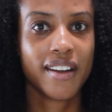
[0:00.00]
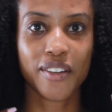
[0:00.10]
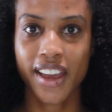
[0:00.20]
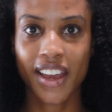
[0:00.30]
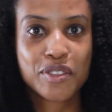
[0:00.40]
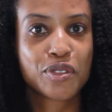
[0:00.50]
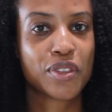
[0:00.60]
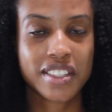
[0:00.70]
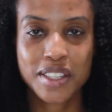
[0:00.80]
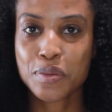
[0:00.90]
Okay, so
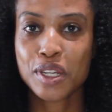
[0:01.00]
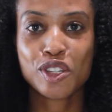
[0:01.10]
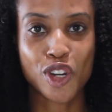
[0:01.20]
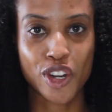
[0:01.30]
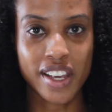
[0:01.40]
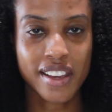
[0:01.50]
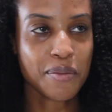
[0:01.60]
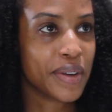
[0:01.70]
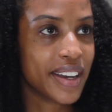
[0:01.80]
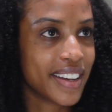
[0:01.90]
this has been a
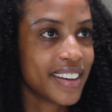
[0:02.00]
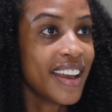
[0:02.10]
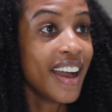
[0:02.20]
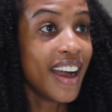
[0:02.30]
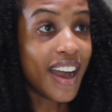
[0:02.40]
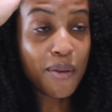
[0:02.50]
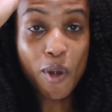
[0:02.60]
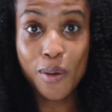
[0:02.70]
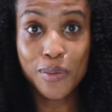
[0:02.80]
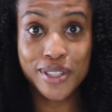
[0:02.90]
journey, but I'm
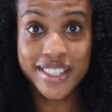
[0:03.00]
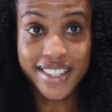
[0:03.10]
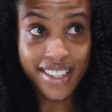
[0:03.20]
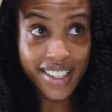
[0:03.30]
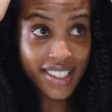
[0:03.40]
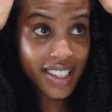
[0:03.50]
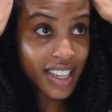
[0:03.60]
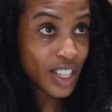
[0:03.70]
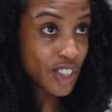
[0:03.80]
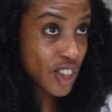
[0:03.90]
almost
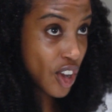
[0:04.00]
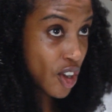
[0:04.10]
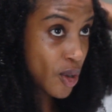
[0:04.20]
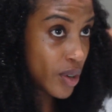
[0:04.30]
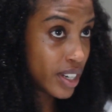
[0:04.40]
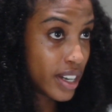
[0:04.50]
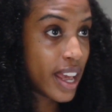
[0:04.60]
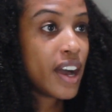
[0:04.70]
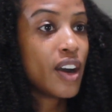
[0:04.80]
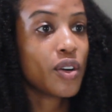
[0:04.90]
done. So
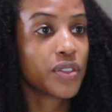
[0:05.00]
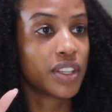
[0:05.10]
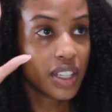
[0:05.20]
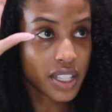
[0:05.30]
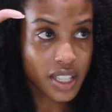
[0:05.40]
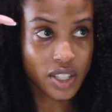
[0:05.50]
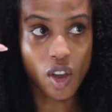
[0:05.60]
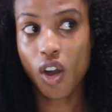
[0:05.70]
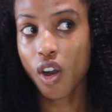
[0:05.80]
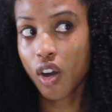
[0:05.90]
now that this is
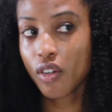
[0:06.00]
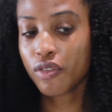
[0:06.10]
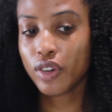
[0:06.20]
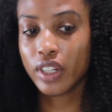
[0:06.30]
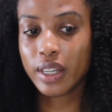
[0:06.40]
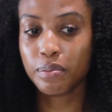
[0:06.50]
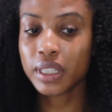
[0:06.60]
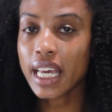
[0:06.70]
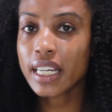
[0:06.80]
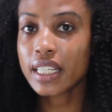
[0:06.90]
all fully
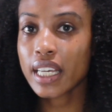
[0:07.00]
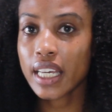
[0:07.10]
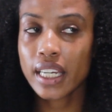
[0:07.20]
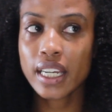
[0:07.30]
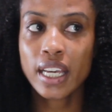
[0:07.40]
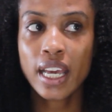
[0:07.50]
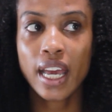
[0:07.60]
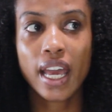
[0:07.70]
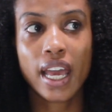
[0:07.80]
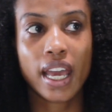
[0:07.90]
blended
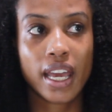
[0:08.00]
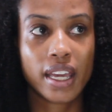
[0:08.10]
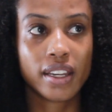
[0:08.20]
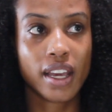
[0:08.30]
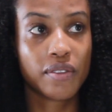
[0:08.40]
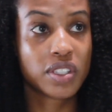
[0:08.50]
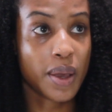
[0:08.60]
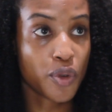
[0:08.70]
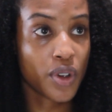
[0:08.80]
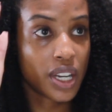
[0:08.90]
and I've
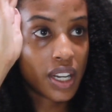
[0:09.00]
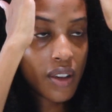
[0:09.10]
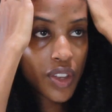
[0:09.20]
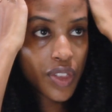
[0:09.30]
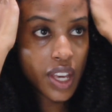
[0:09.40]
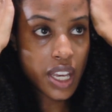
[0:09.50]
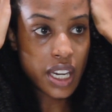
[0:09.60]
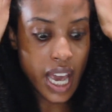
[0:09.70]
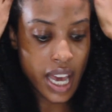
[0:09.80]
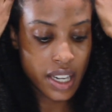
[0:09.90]
separated everything
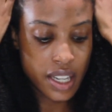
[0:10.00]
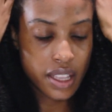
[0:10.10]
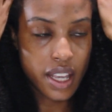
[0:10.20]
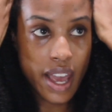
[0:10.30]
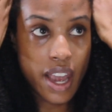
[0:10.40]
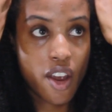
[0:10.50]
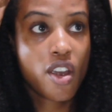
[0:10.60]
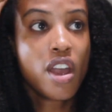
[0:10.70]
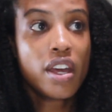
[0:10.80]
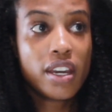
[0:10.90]
and added in the
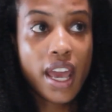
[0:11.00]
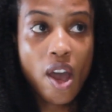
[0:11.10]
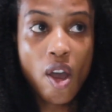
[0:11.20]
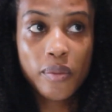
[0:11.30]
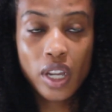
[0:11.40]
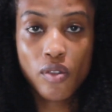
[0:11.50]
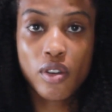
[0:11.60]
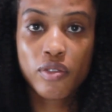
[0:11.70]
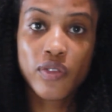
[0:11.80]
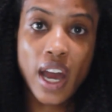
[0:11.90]
hair, now I'm going to
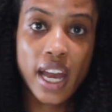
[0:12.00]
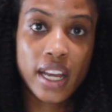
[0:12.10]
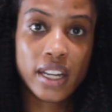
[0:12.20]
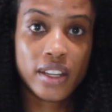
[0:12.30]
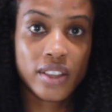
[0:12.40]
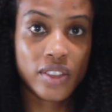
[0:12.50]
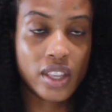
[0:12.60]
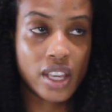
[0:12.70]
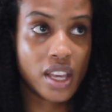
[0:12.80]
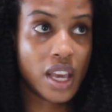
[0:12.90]
refine
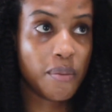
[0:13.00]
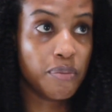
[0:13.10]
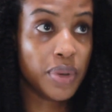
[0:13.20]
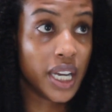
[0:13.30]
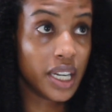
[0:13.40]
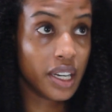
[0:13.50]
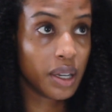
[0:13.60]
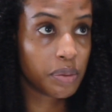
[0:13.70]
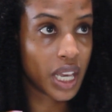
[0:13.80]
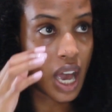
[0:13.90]
the bun
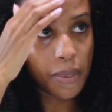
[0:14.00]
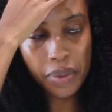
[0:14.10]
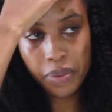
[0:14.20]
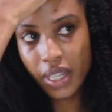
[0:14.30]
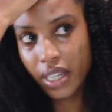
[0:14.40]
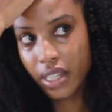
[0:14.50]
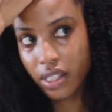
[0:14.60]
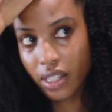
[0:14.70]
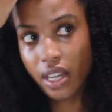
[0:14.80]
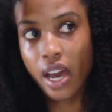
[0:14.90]
up top
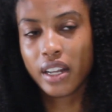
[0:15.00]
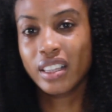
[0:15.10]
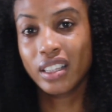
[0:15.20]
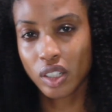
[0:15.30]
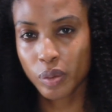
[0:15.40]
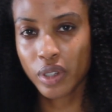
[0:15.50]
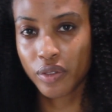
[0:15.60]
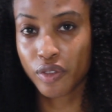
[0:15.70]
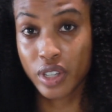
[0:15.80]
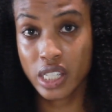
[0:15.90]
because it got a little bit
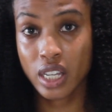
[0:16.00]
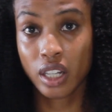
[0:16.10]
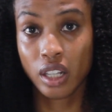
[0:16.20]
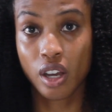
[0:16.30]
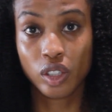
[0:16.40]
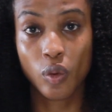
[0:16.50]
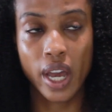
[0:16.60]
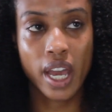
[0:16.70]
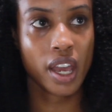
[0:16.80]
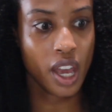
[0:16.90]
frizzy along the
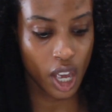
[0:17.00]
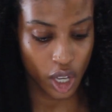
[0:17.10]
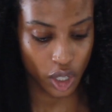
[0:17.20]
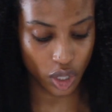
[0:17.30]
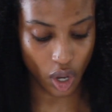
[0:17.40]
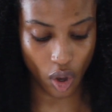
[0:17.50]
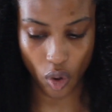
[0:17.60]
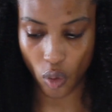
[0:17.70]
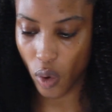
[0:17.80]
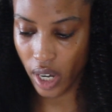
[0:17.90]
way.
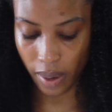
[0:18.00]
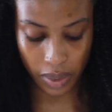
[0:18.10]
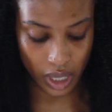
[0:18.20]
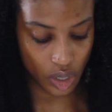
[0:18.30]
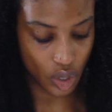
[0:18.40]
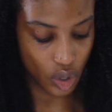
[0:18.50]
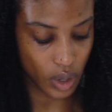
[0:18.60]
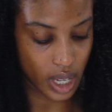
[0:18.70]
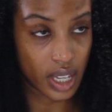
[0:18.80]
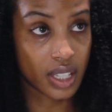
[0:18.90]
So what I'm going to
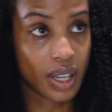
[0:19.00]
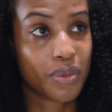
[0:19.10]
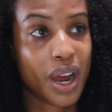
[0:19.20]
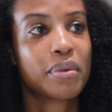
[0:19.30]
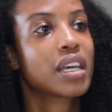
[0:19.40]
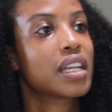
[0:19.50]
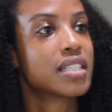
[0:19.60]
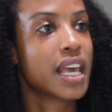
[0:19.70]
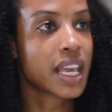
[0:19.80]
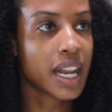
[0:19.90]
do is I'm probably going
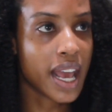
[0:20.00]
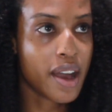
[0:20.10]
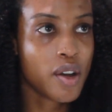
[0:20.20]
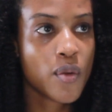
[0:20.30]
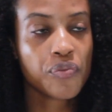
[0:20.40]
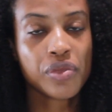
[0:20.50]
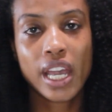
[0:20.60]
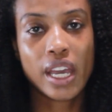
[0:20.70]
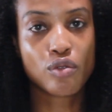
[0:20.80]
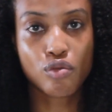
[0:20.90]
to take it out
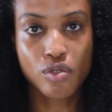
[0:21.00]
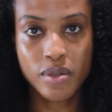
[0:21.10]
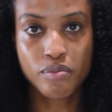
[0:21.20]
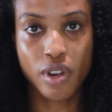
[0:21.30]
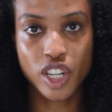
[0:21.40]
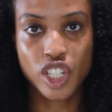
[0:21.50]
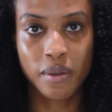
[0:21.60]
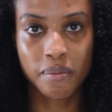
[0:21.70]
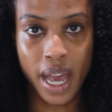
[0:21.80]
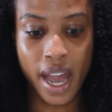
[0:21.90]
and rebrush
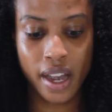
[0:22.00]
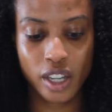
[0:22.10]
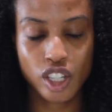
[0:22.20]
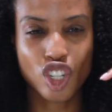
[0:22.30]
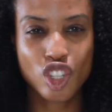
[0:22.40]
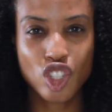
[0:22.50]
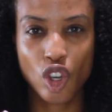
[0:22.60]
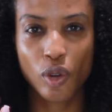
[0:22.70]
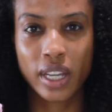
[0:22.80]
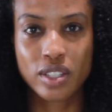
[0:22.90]
it back just
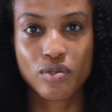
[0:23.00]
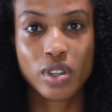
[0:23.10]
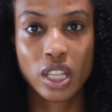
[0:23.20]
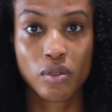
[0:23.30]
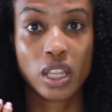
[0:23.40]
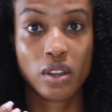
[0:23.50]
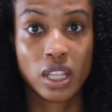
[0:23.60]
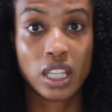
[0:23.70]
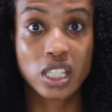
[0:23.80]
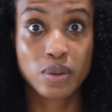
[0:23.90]
so it's really, really,
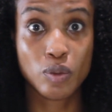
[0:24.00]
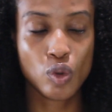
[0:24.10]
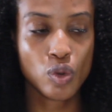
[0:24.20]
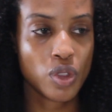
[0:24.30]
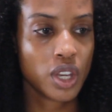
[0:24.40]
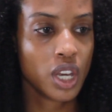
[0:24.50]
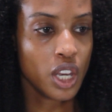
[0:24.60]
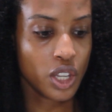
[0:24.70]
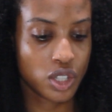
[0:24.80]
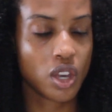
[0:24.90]
really smooth.
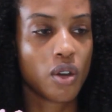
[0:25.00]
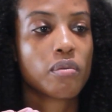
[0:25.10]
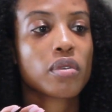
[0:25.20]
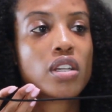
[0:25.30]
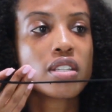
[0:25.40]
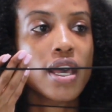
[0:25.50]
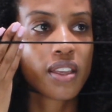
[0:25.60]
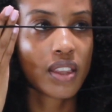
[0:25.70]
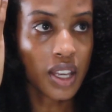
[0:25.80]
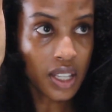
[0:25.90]
So I'm going to
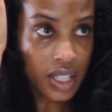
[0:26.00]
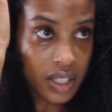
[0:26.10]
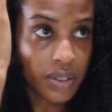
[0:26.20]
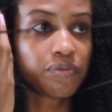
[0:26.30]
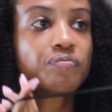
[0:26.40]
take this,